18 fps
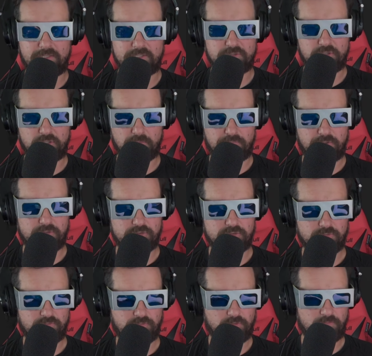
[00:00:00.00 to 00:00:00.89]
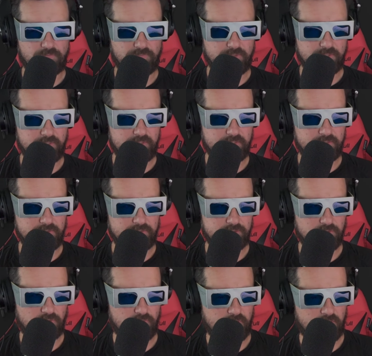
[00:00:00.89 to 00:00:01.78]
They took a picture from the
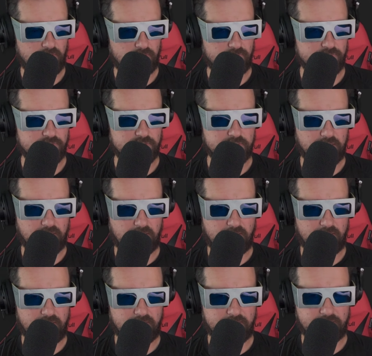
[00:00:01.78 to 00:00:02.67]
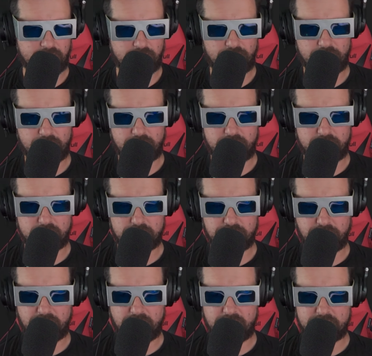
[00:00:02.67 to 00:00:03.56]
so called sky or the
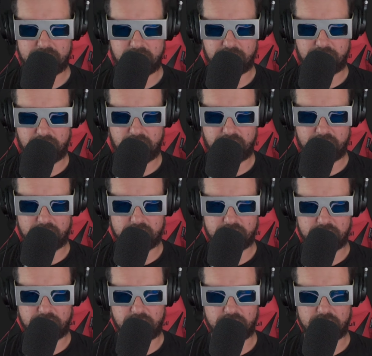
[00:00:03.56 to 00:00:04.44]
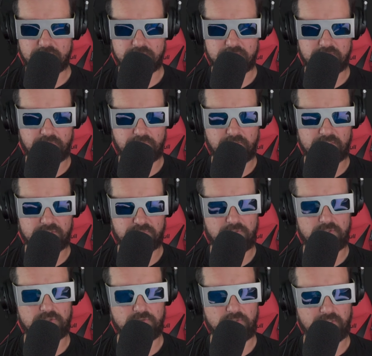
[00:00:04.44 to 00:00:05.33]
space above us, and this is the
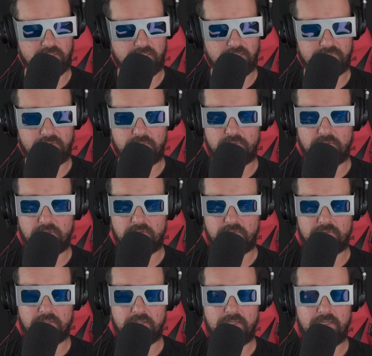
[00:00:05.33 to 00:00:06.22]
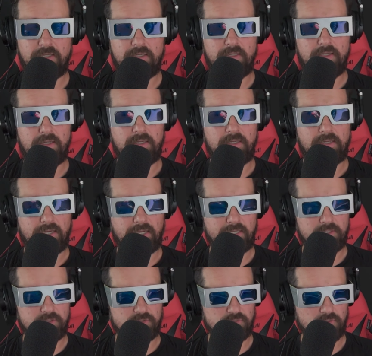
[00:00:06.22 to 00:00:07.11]
best picture they could come up with.
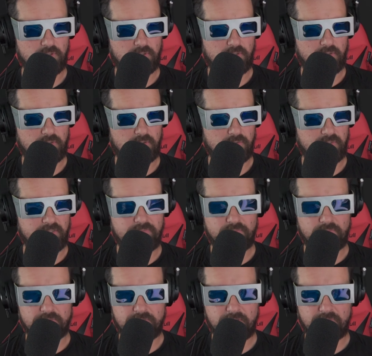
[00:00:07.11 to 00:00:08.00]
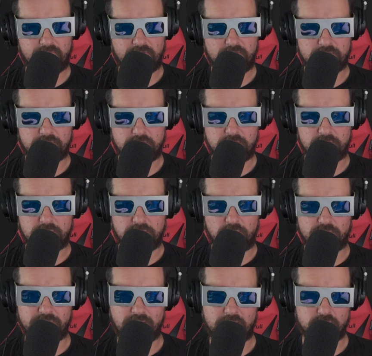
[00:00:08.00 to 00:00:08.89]
I could draw, even with my vision
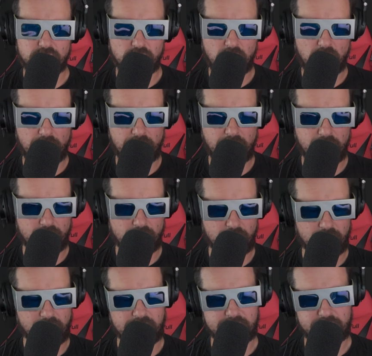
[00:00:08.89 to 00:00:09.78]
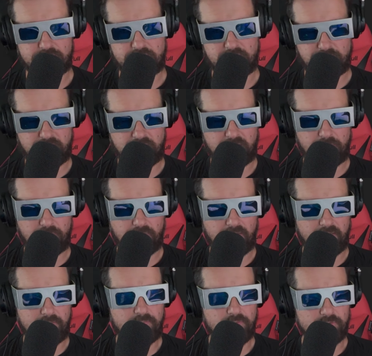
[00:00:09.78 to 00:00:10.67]
issues, I could draw better than this with a pen and
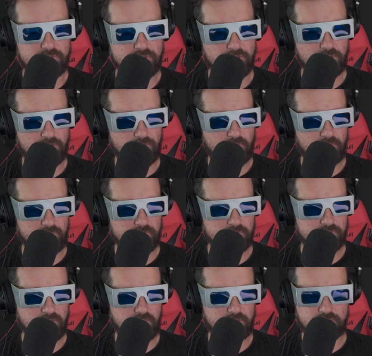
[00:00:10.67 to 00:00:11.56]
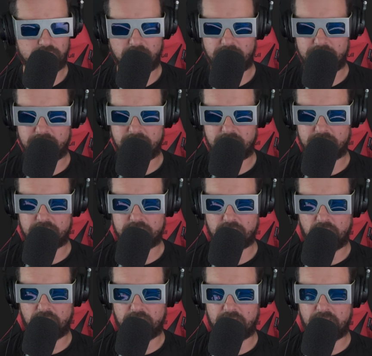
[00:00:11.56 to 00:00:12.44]
paper. So I'm just not trying to
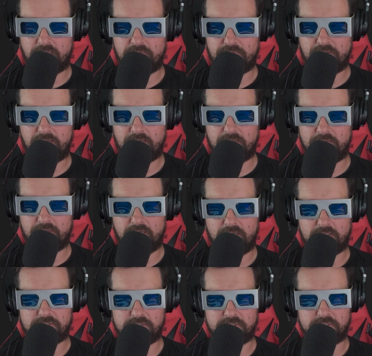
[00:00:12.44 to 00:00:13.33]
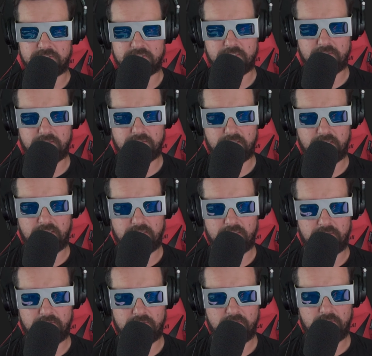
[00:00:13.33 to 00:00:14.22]
discredit anybody that actually said that
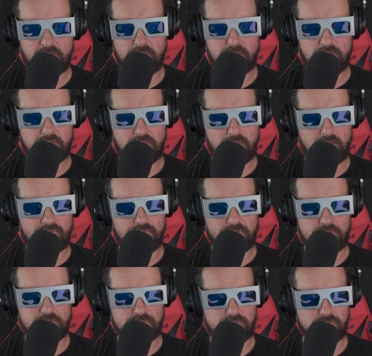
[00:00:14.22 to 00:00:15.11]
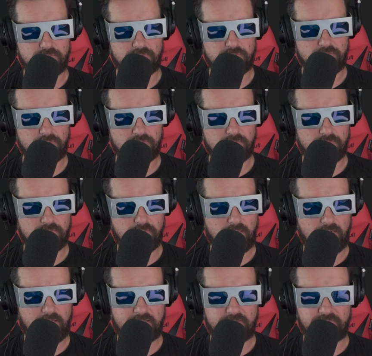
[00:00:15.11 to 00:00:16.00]
they caught this with their
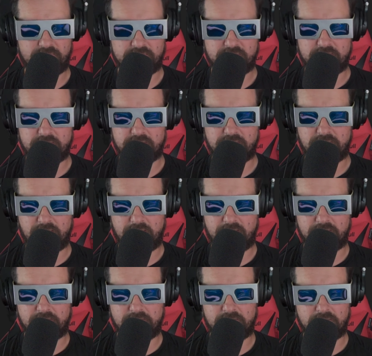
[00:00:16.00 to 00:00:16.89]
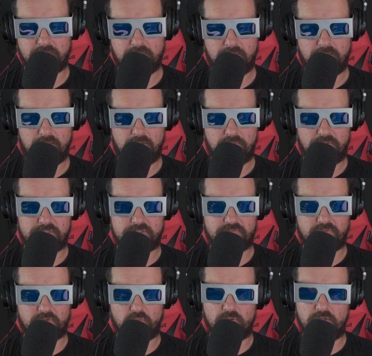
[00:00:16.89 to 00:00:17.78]
highly sophisticated
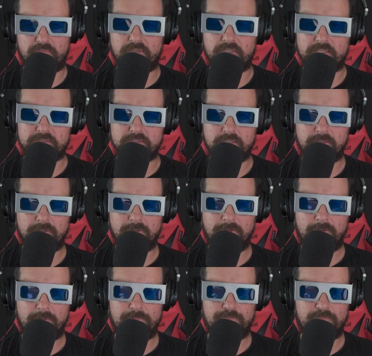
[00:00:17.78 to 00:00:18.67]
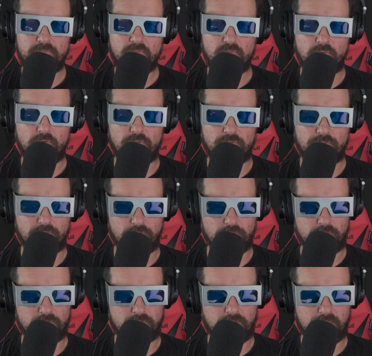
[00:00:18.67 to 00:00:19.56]
piece of equipment, with
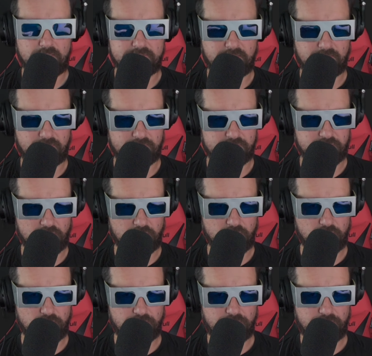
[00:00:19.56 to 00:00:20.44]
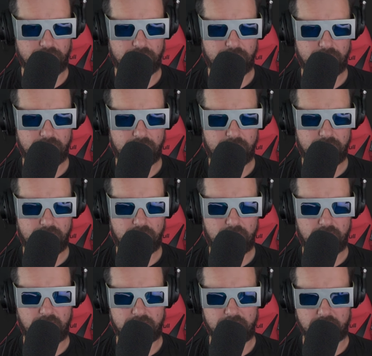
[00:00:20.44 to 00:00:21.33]
their uh, telescope,
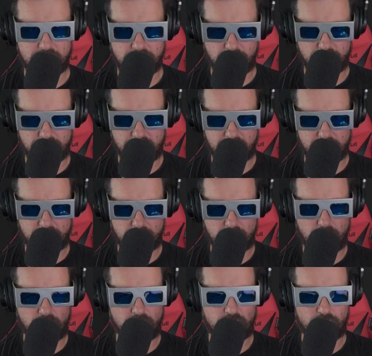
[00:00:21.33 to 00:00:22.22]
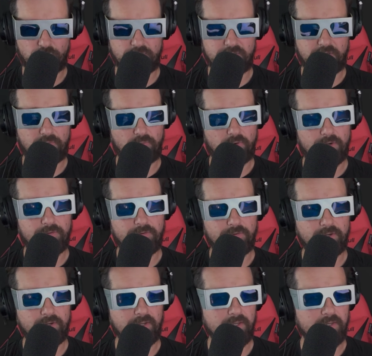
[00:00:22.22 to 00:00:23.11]
and they took that good old 3D
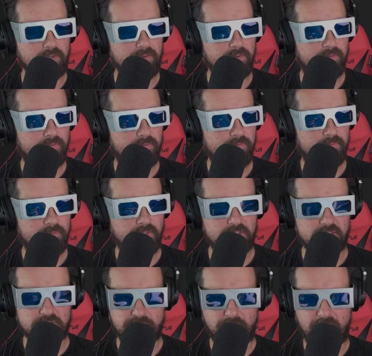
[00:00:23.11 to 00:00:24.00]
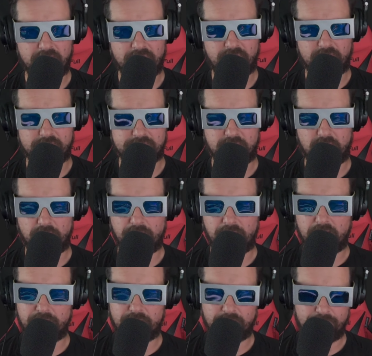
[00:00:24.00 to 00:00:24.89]
rendering and it just manifested on
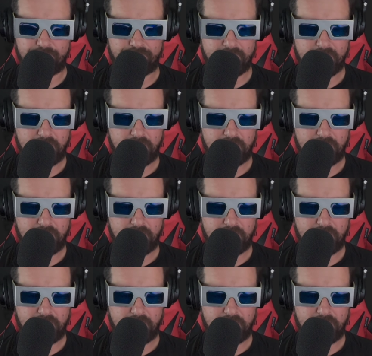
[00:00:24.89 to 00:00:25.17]
paper.